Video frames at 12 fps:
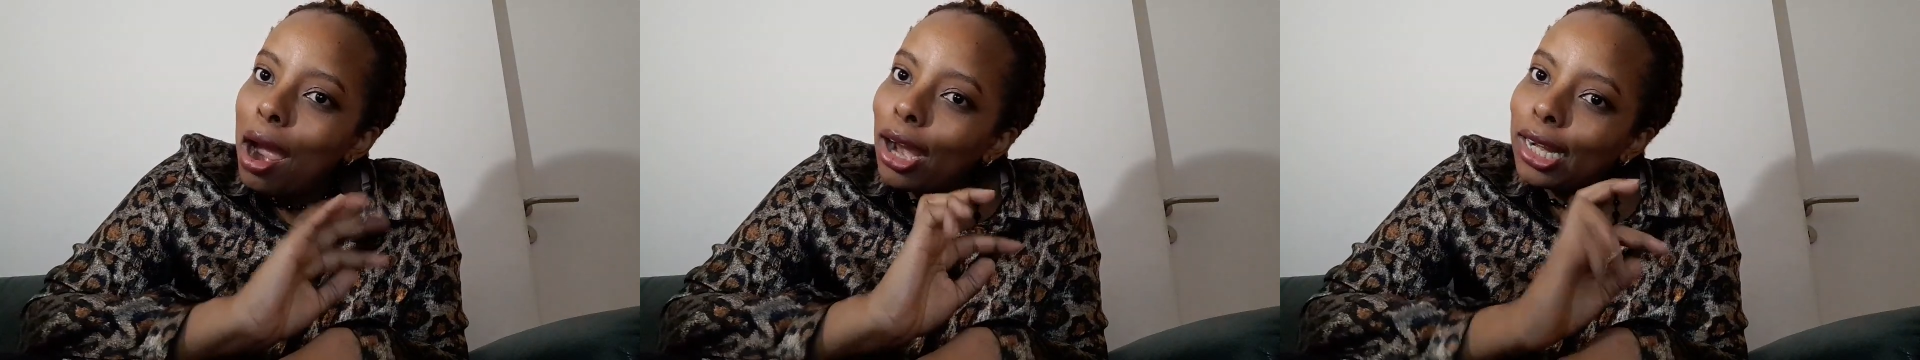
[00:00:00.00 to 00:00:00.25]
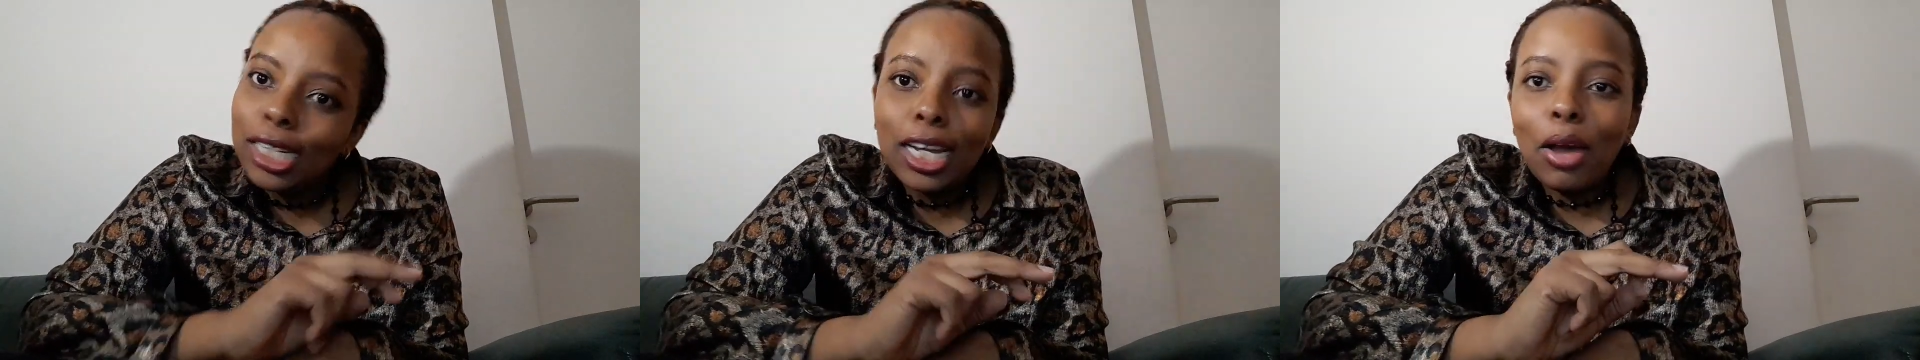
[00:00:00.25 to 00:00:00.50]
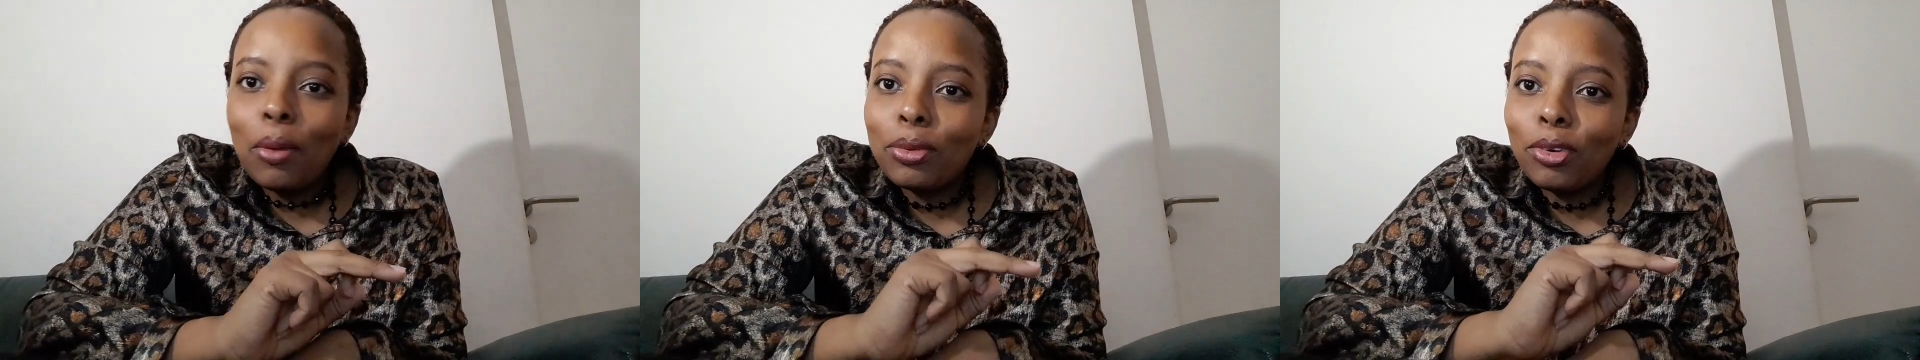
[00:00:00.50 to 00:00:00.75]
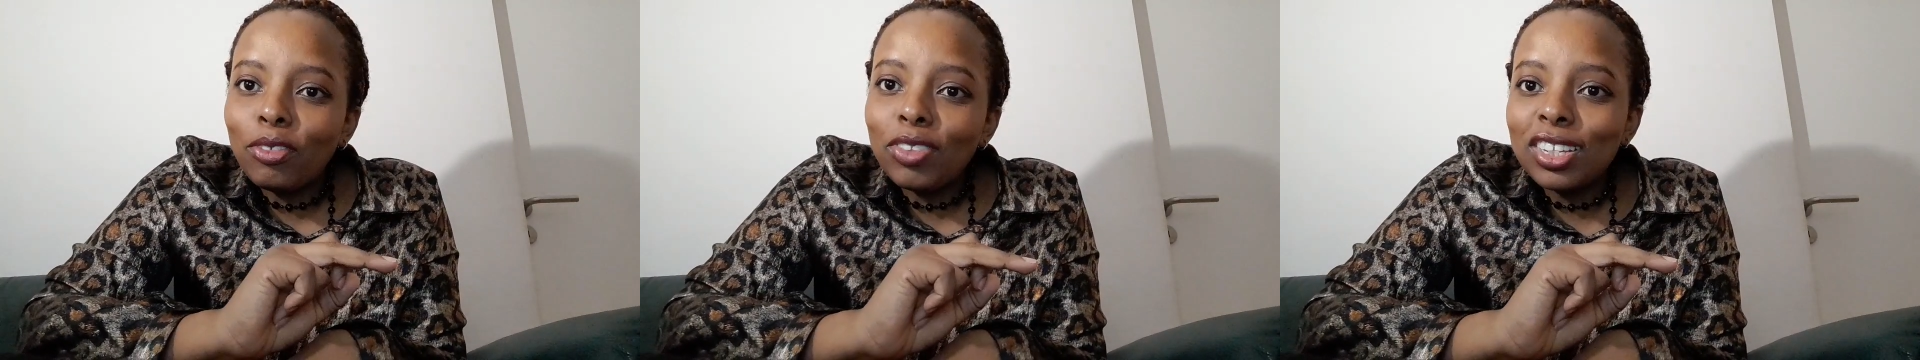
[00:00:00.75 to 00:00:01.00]
click out
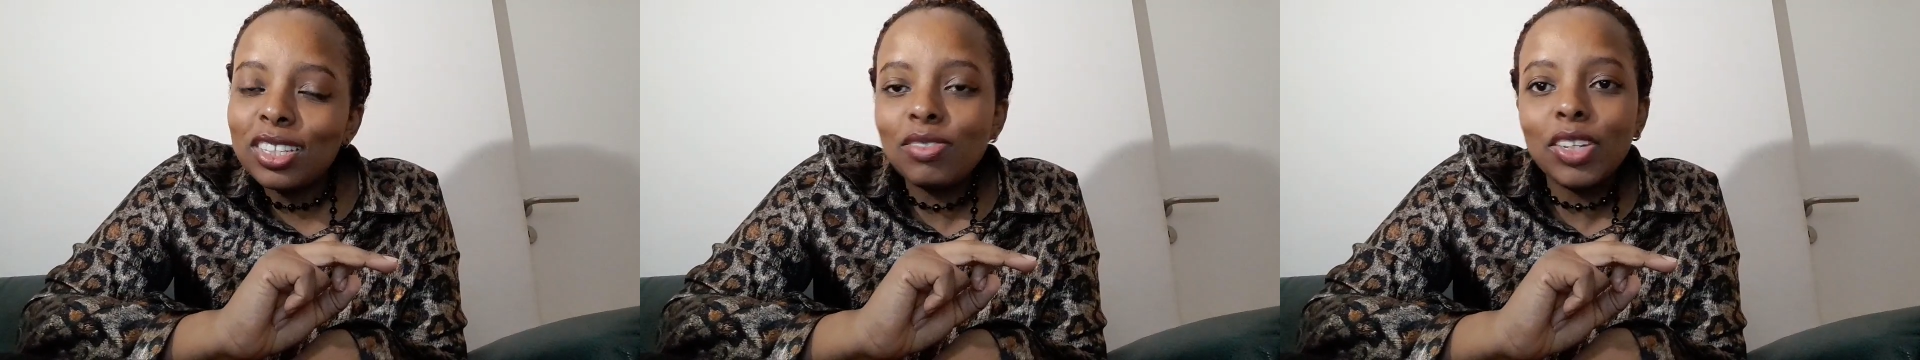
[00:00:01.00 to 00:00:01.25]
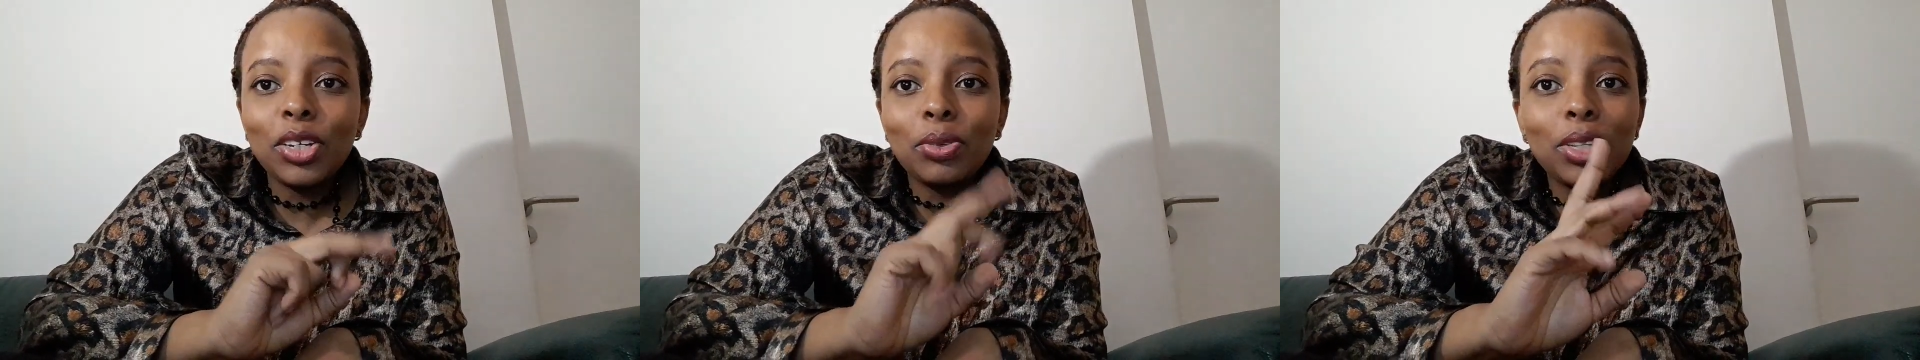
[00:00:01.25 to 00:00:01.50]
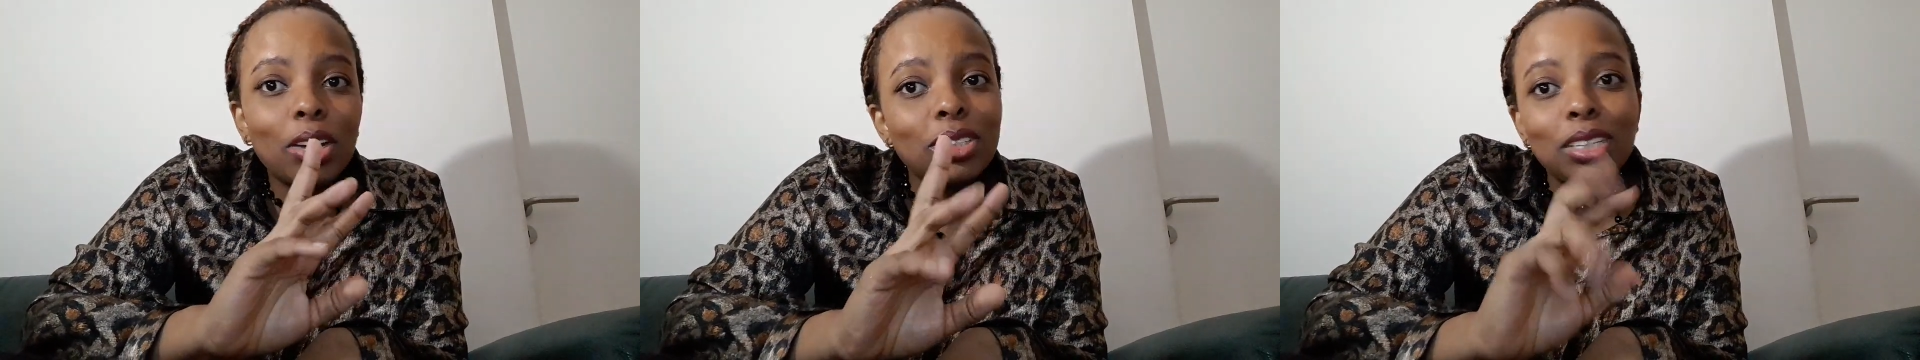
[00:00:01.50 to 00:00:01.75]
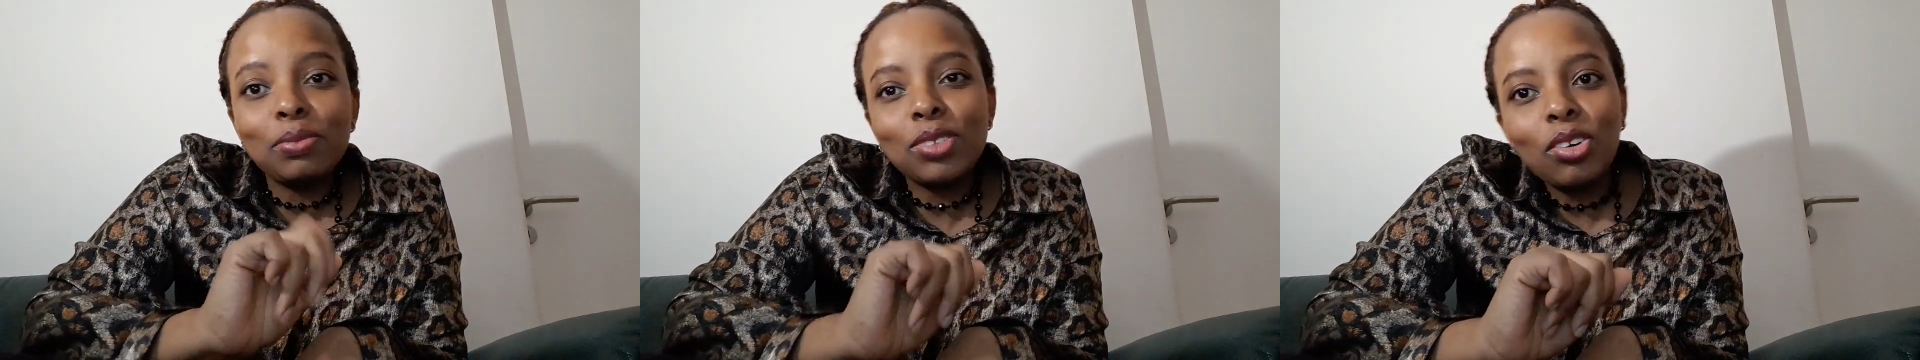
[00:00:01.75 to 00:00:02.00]
of this video without
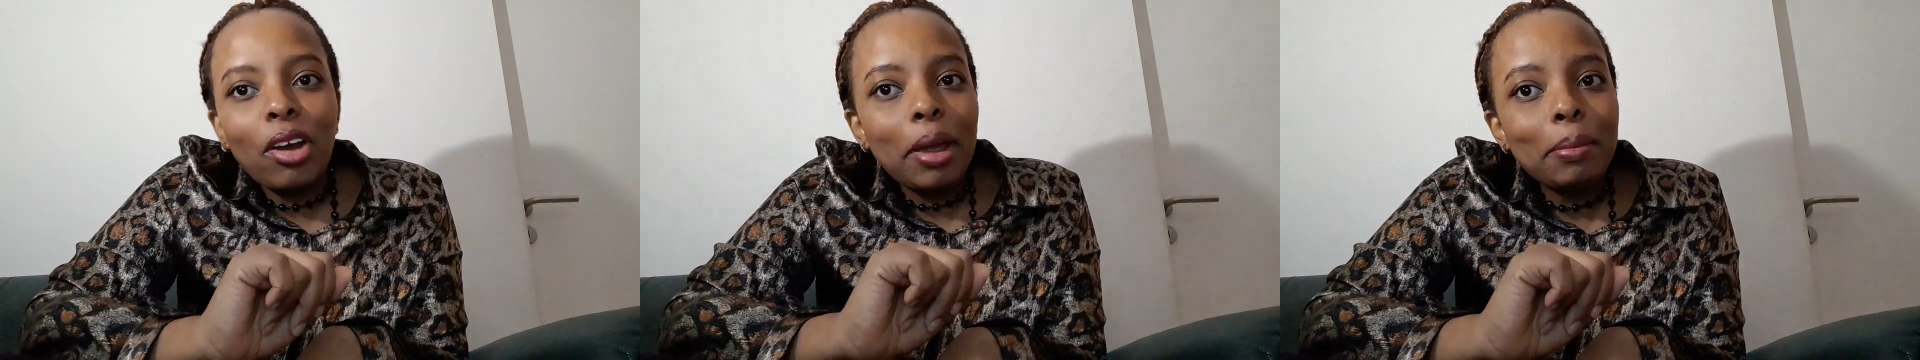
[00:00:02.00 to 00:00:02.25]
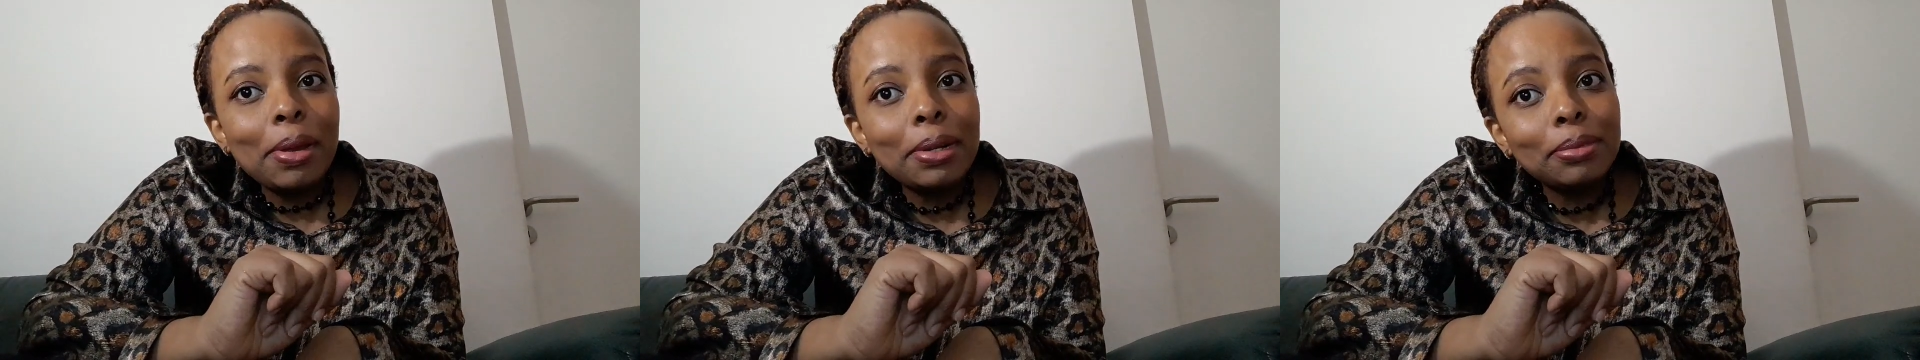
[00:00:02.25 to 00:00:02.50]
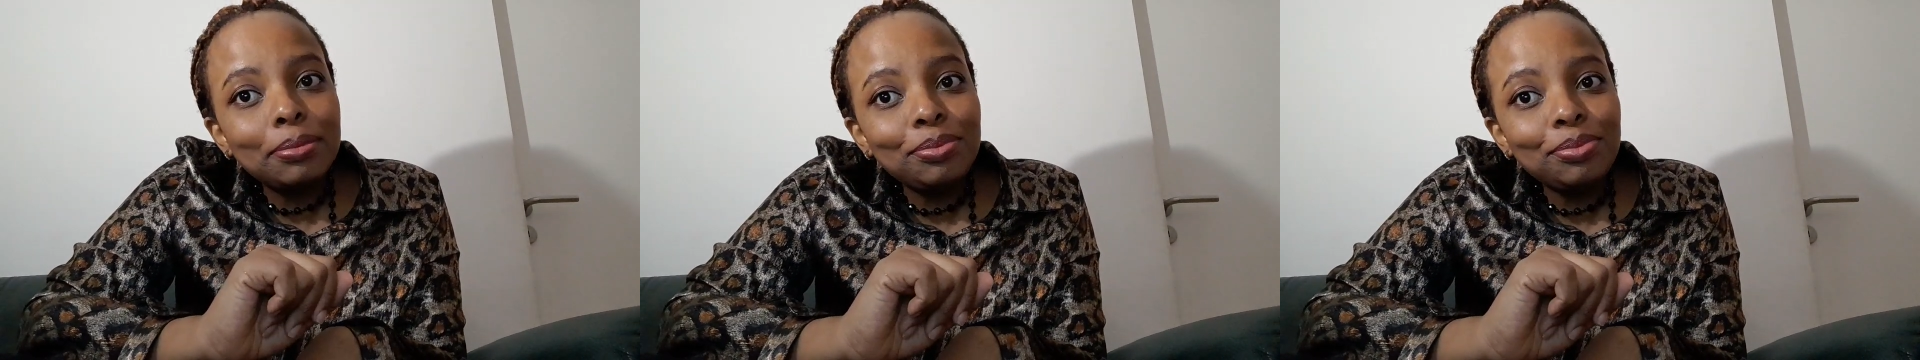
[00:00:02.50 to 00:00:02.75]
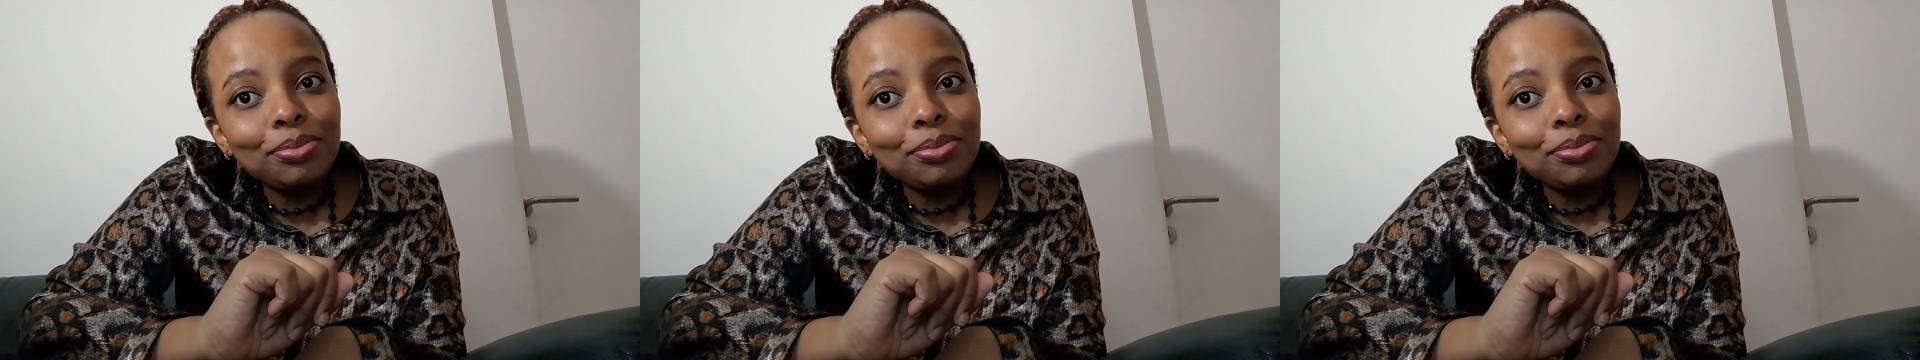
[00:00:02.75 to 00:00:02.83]
subscribing.